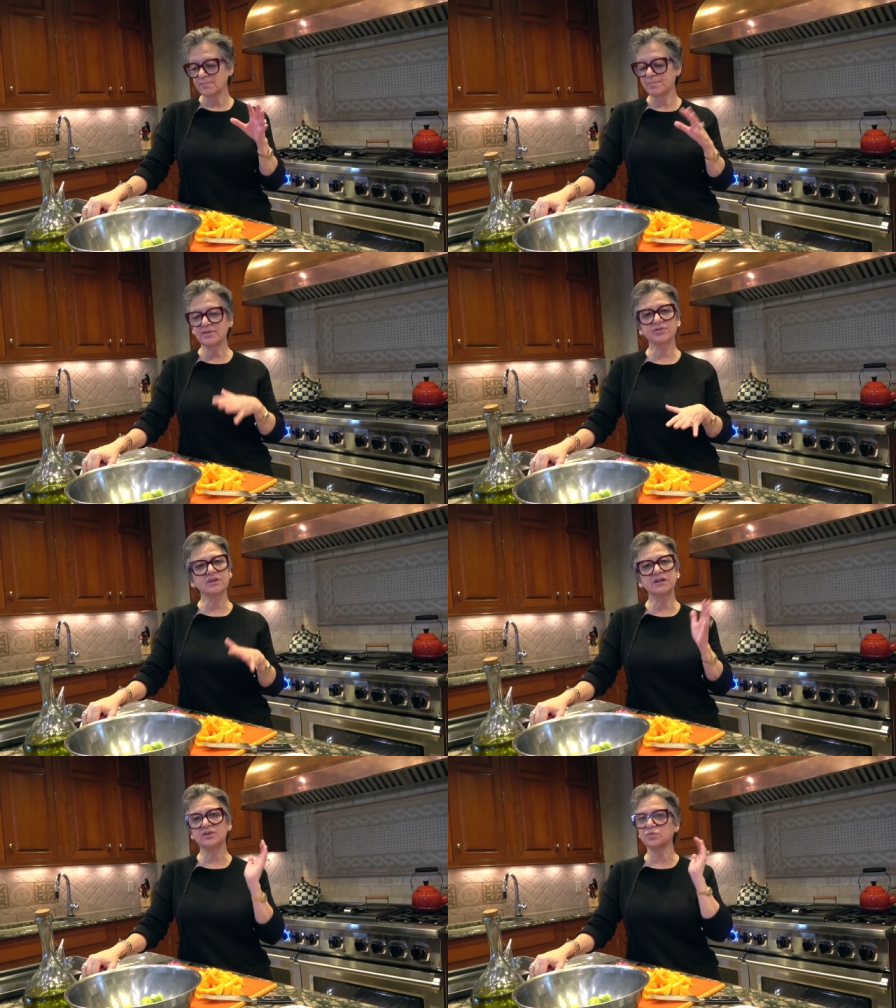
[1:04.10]

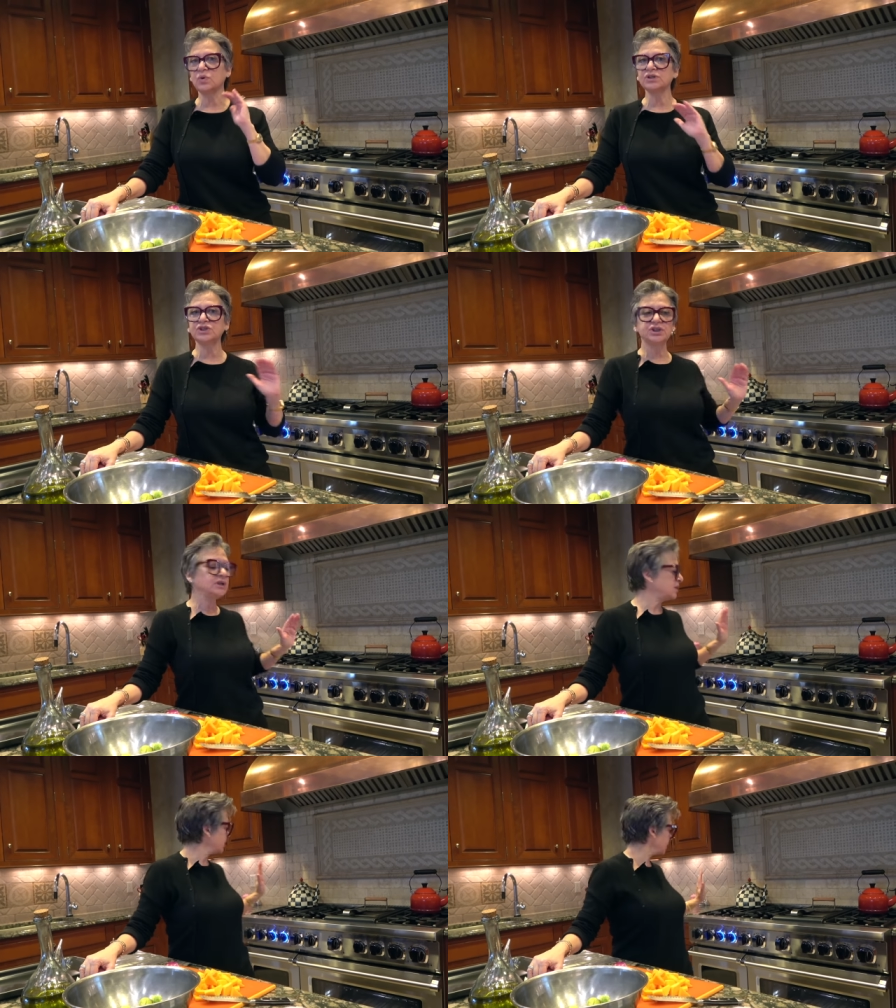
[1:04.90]
basically, it's one
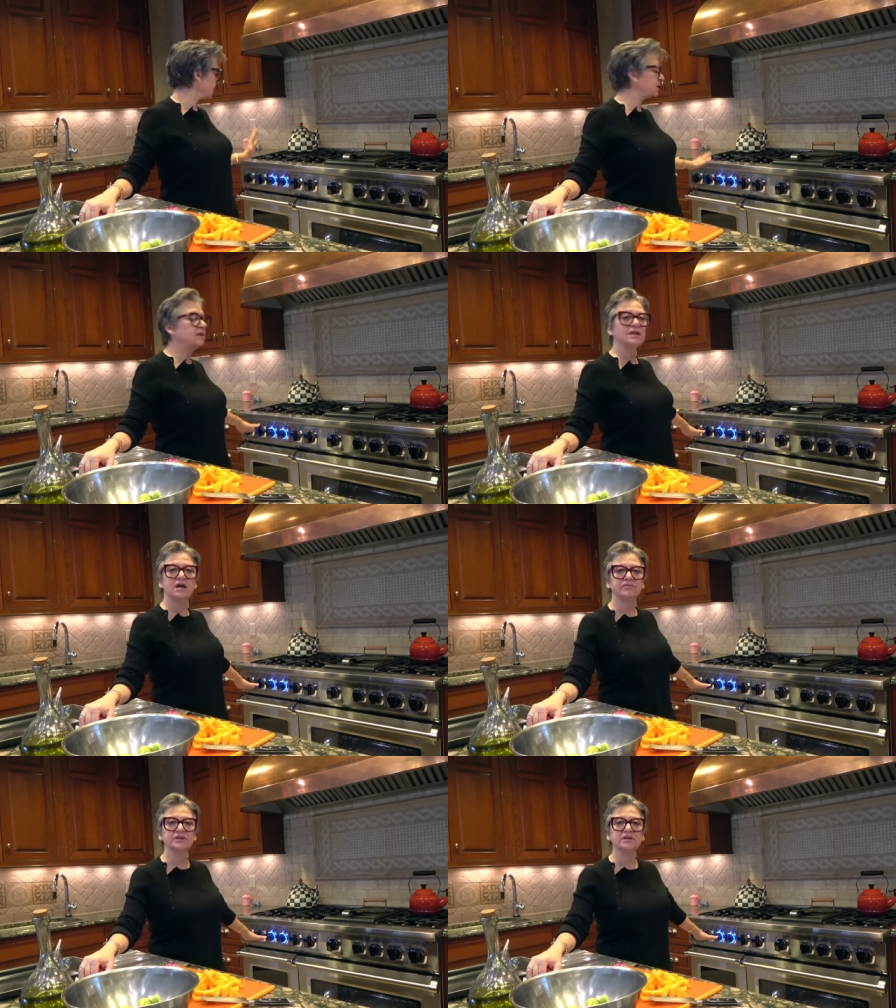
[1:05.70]
sheet in the
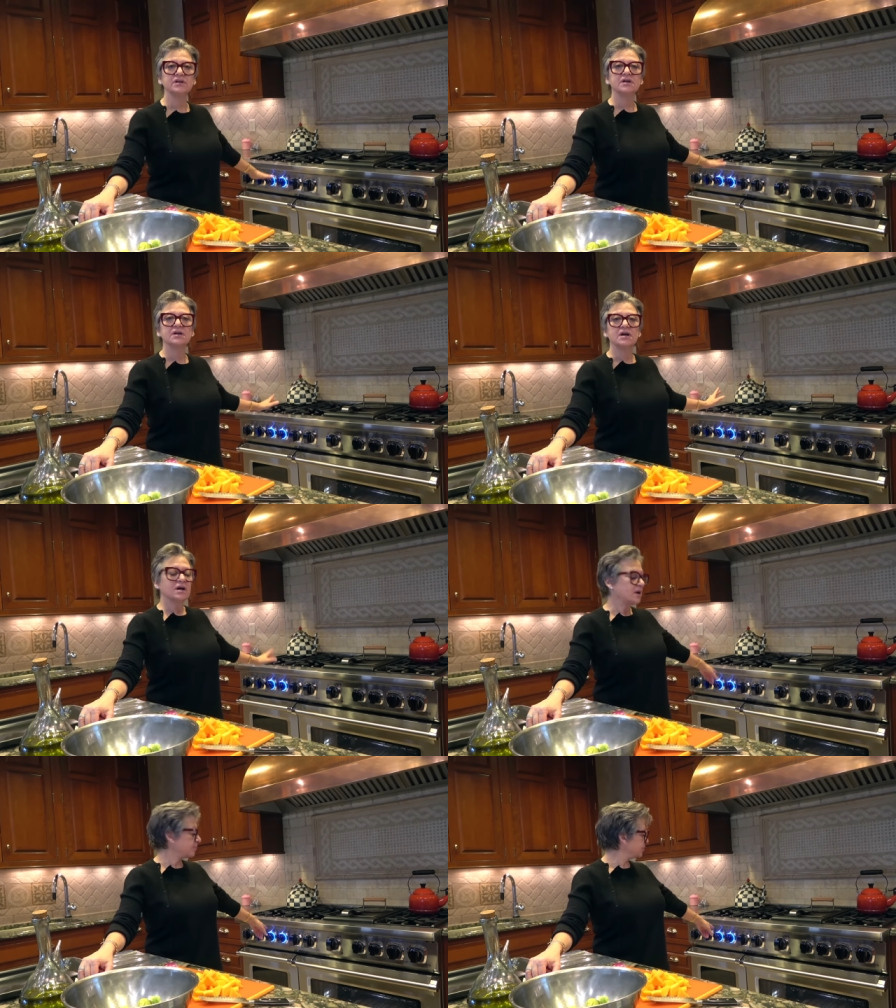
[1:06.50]
oven.
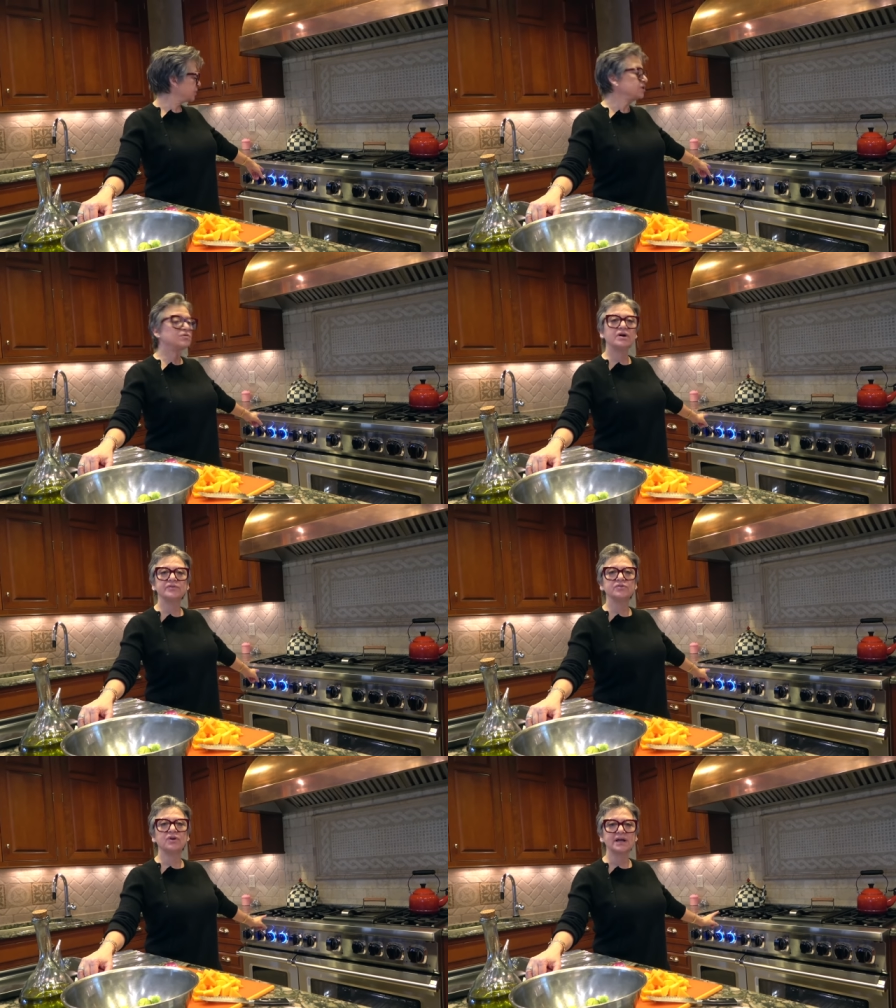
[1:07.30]
Put your
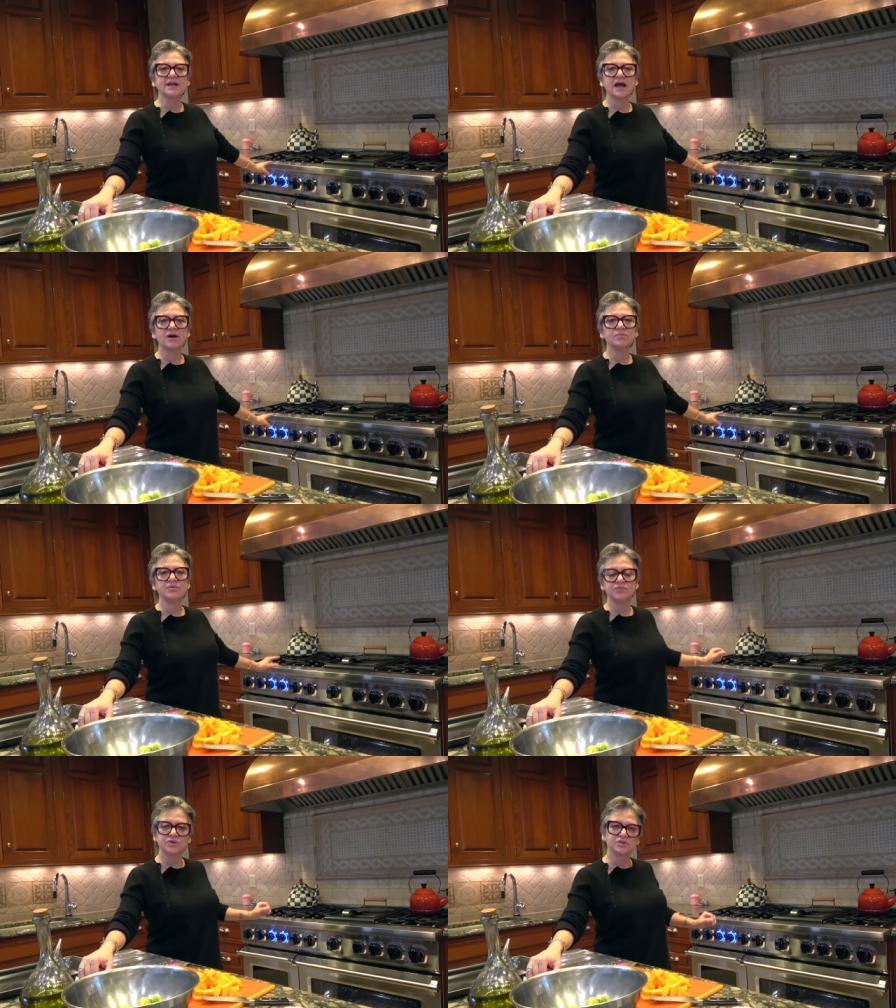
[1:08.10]
oven right now
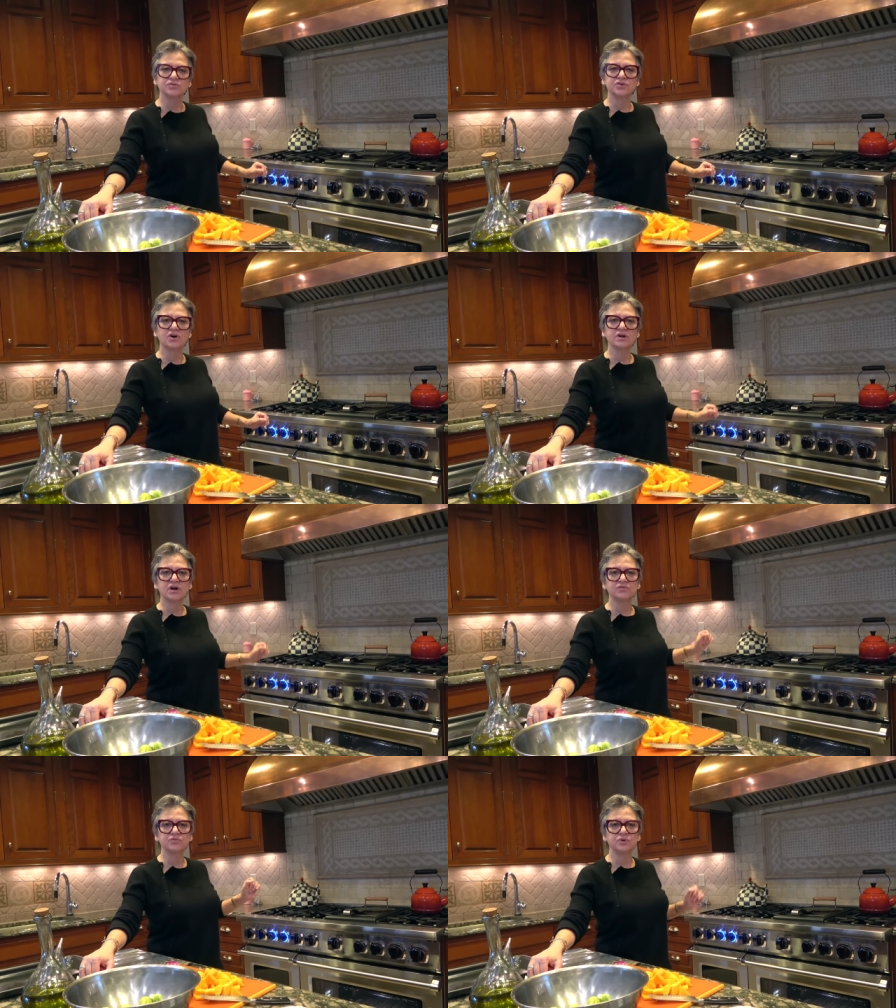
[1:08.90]
before you
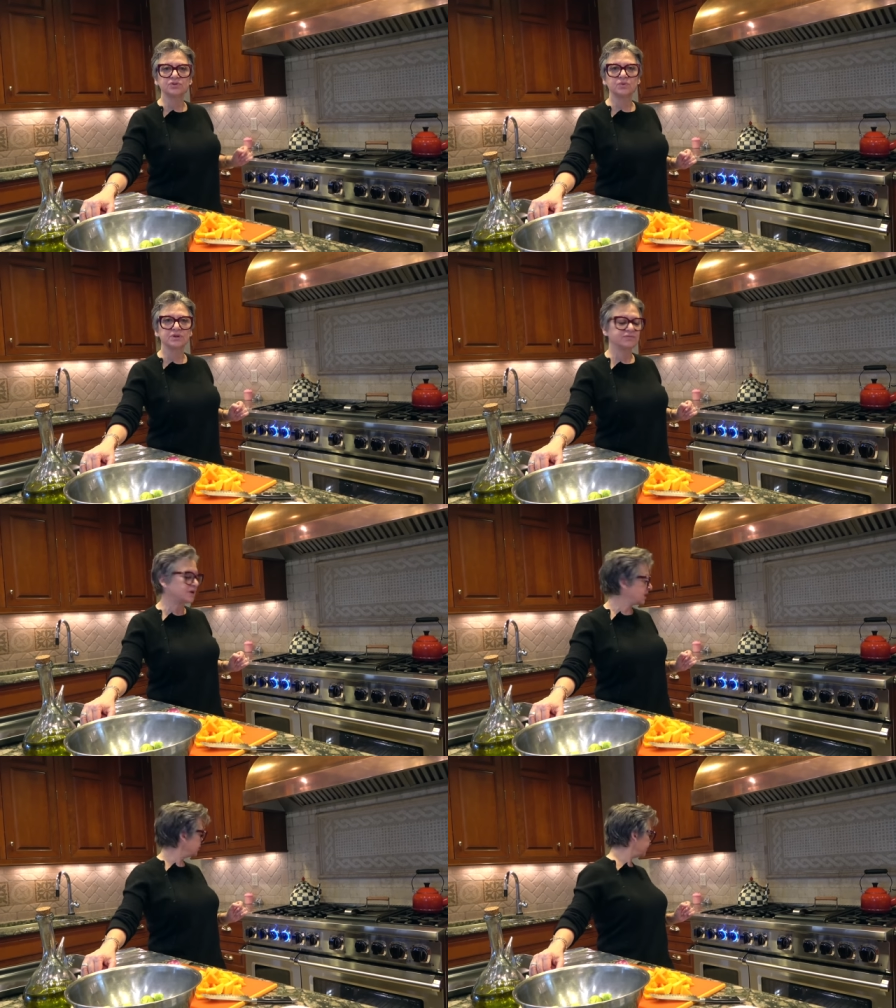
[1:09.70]
start on
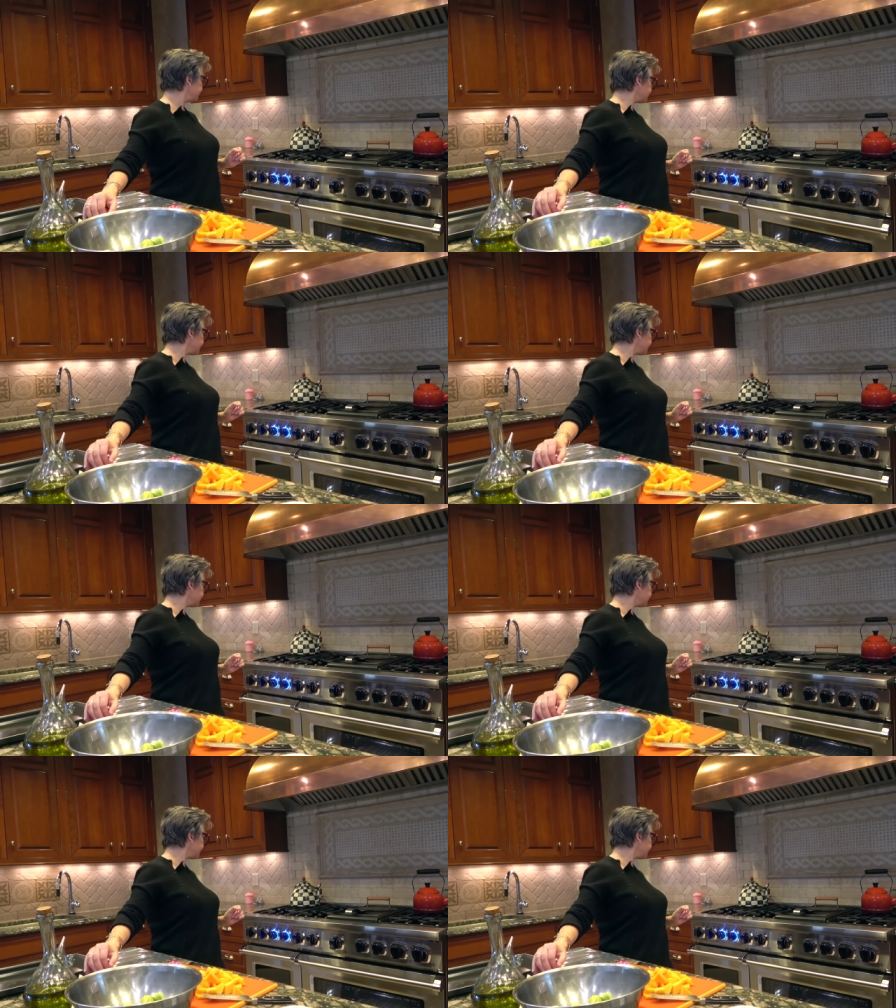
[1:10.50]
425.